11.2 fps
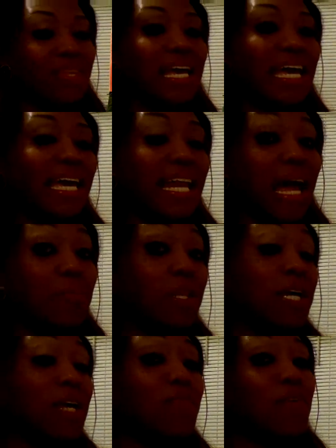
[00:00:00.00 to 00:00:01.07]
I'm
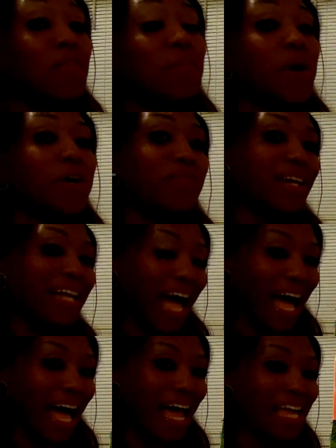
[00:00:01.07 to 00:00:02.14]
looking for the perfect
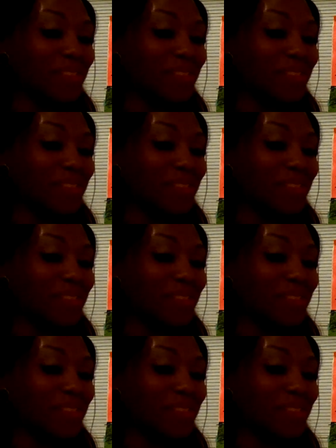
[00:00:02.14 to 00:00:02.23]
guy.